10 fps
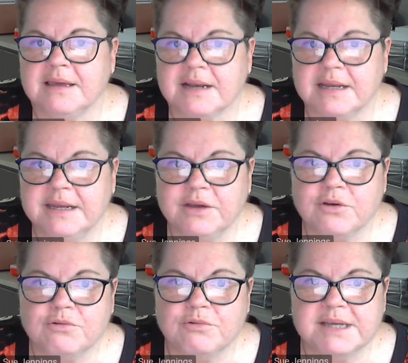
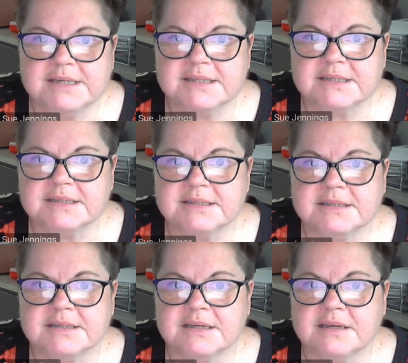Clinical
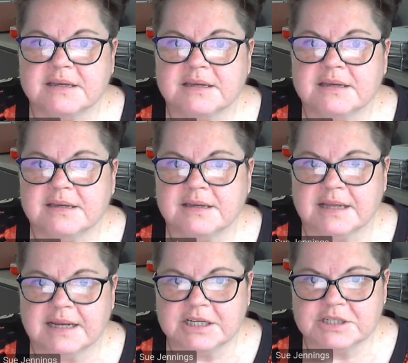risks.
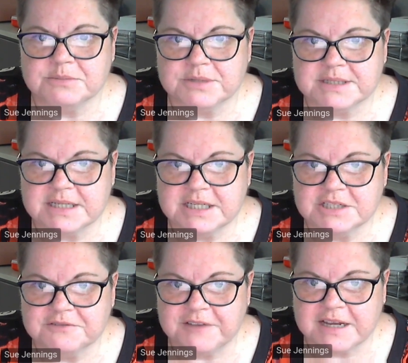Collection
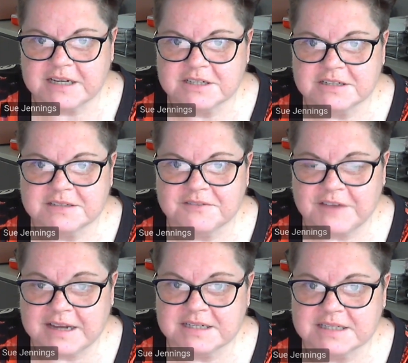procedure
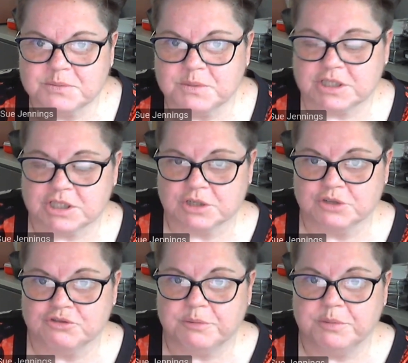factors which
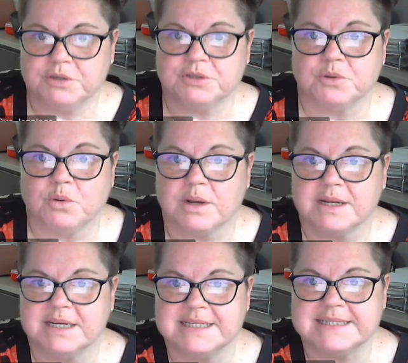contribute to
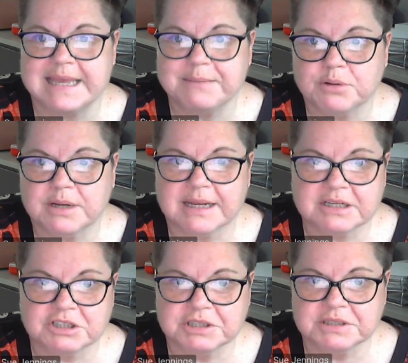quality sample
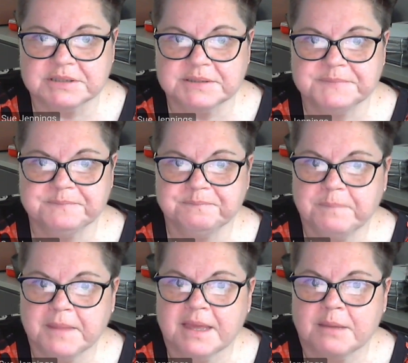collection,
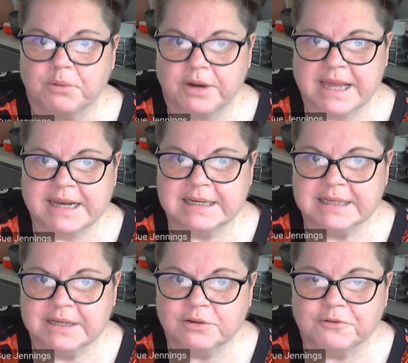
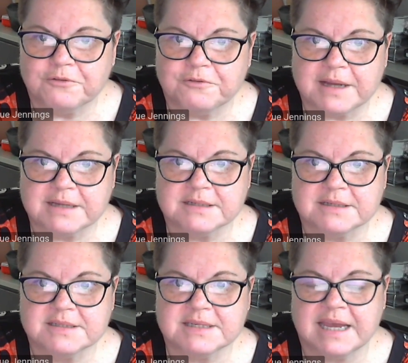pre-analytical
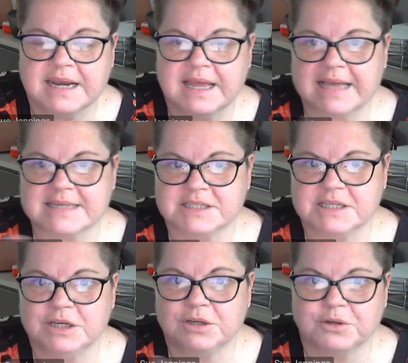factors, and it has to
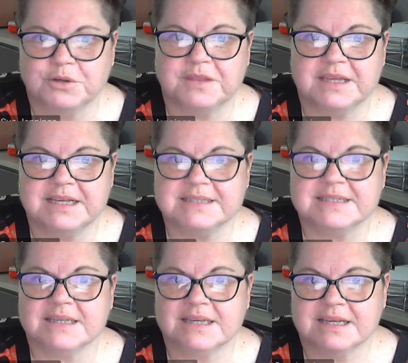include
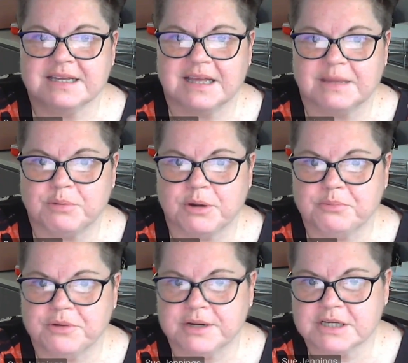things,
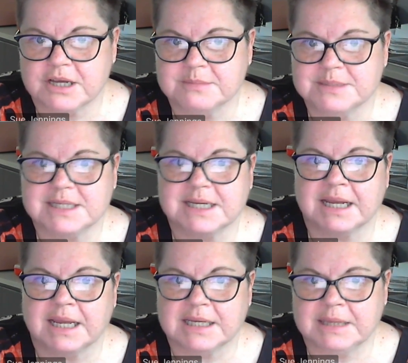appropriate times to
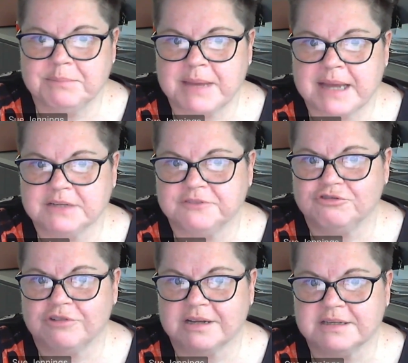collect, impact of
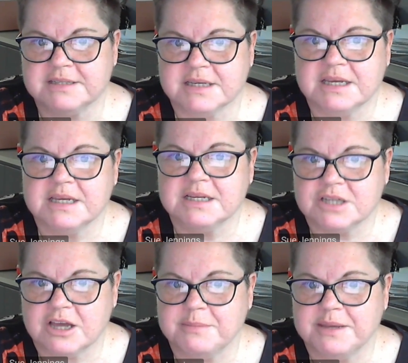drugs,
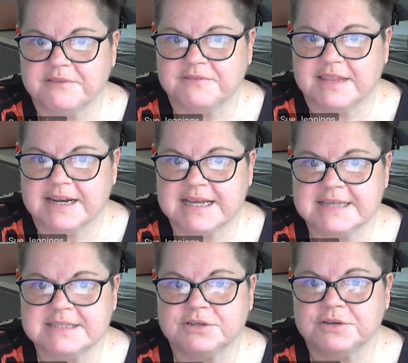timing of the
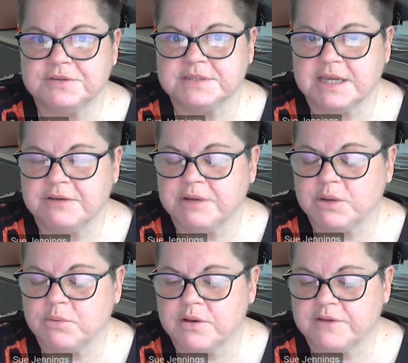last dose, and
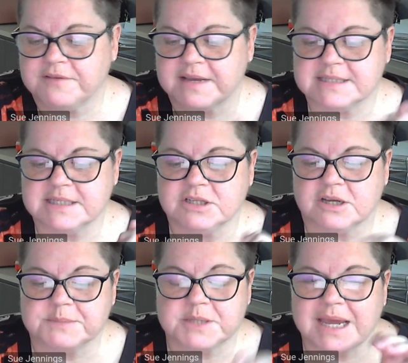required fasting
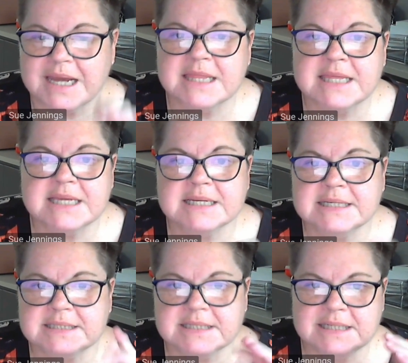time. So anything
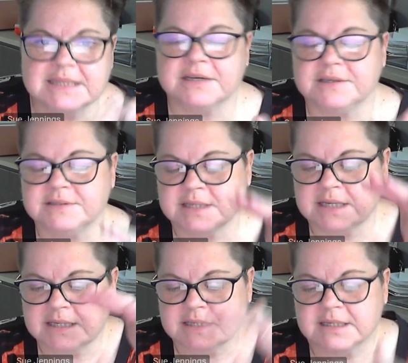listed in those
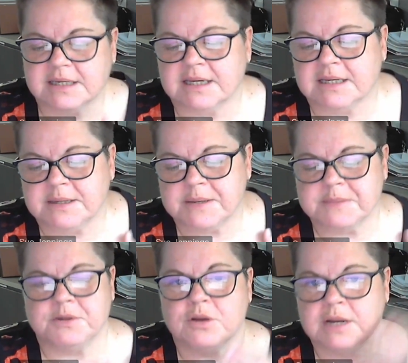
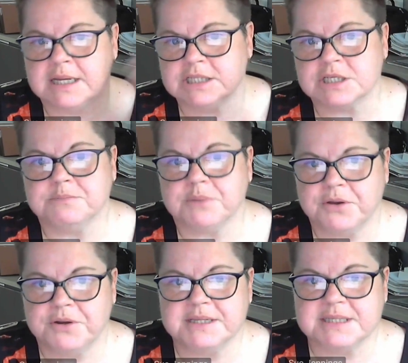knowledge
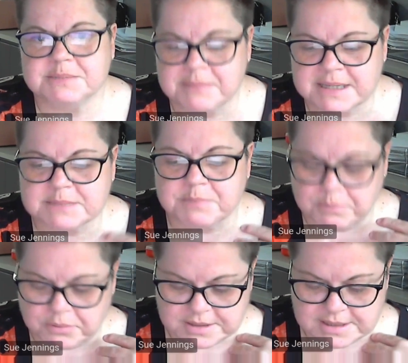components must be
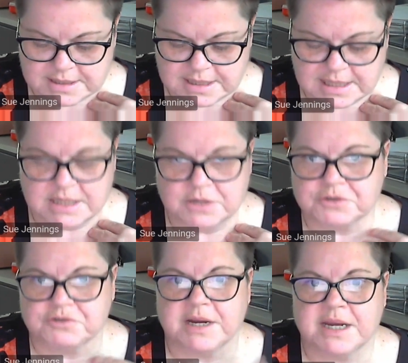present in your
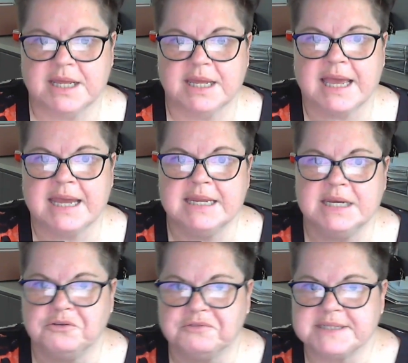training and
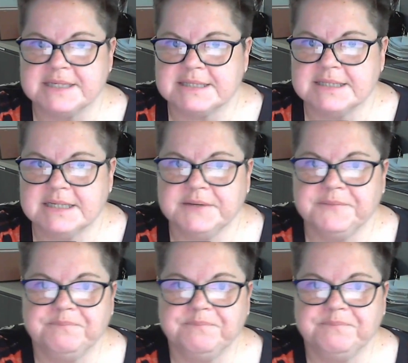in your assessing.